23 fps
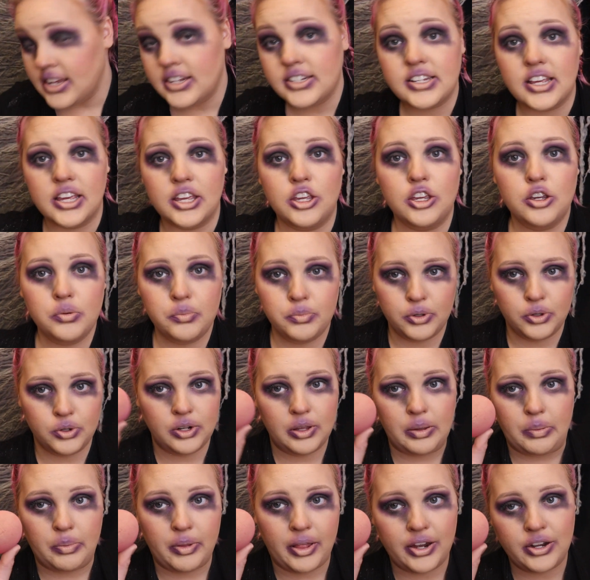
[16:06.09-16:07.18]
take your
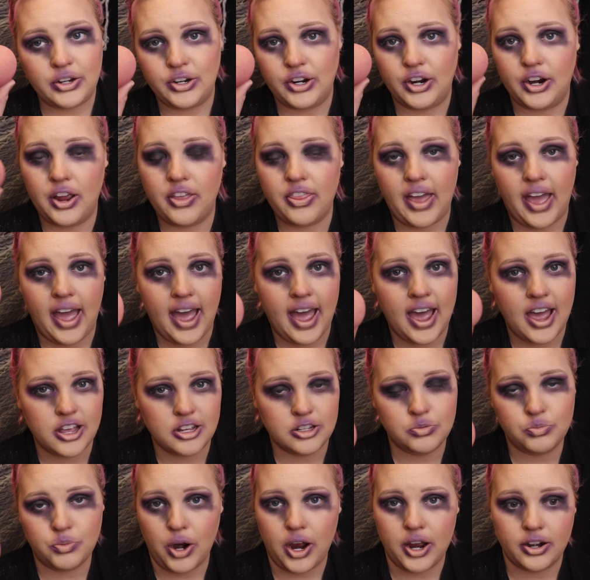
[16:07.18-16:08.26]
beauty blender that
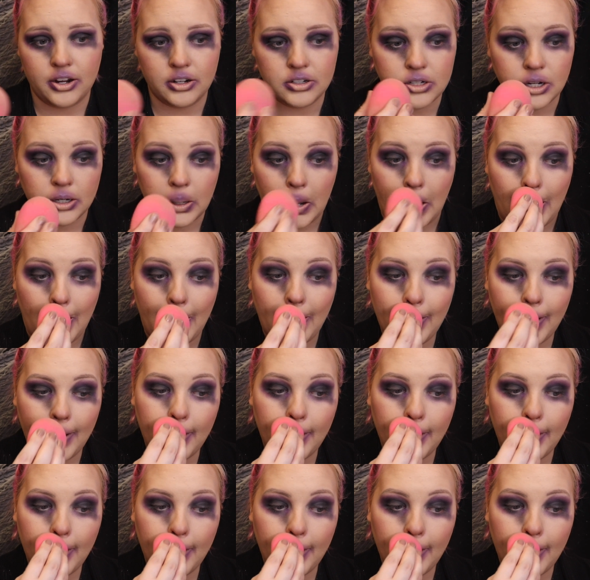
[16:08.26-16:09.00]
has product on it.